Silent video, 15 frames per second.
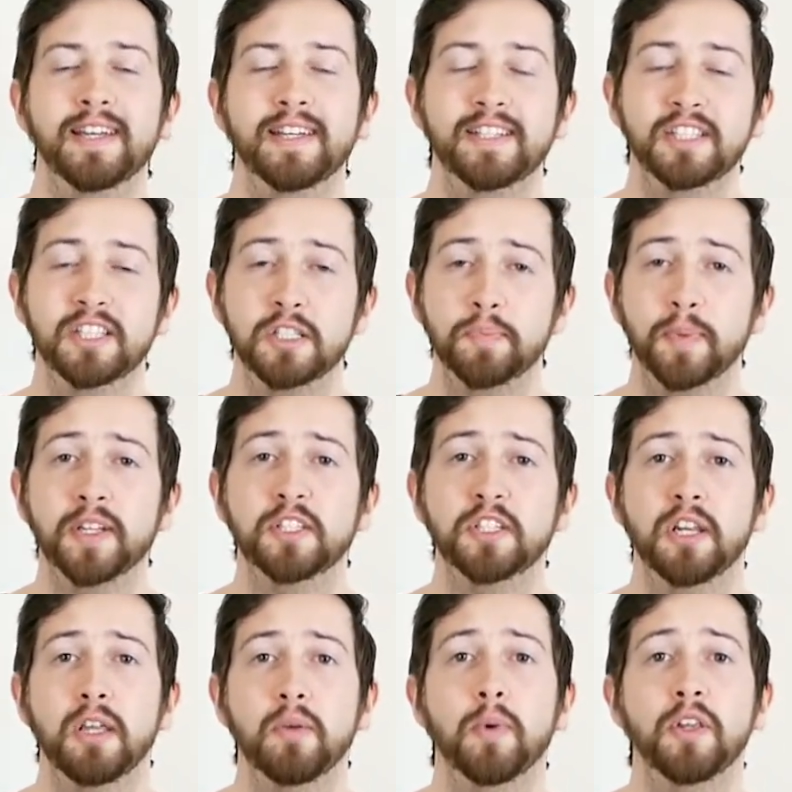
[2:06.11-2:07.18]

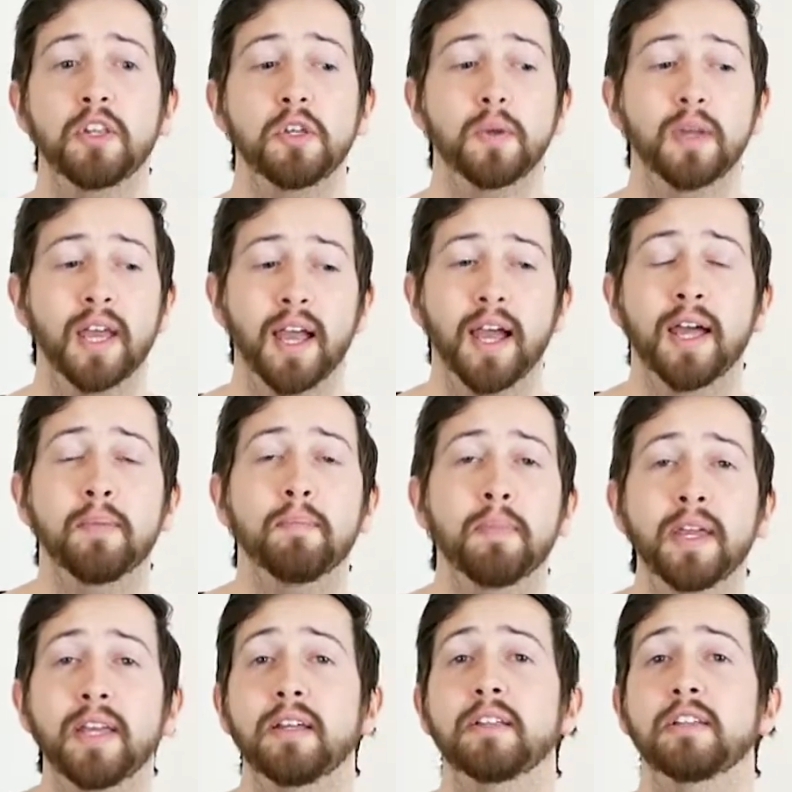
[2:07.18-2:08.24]
especially when you can
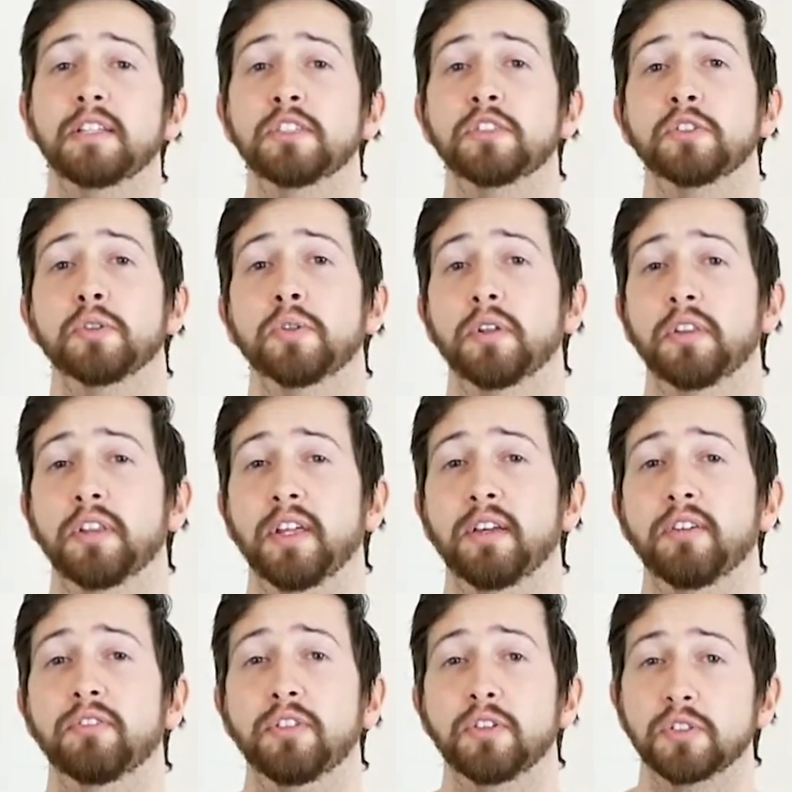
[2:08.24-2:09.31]
make this sort of
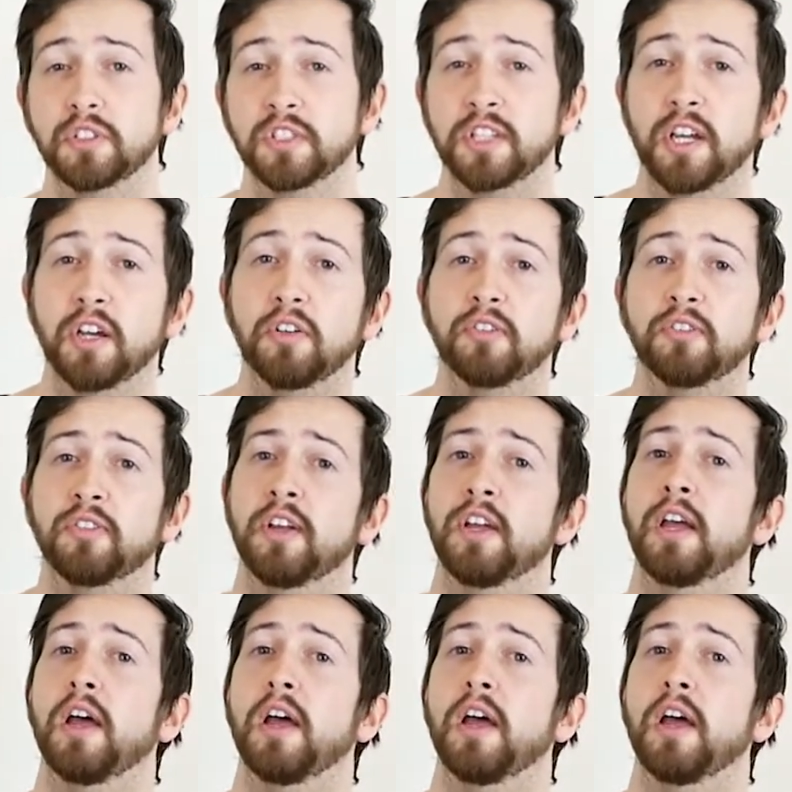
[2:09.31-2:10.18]
thing for yourself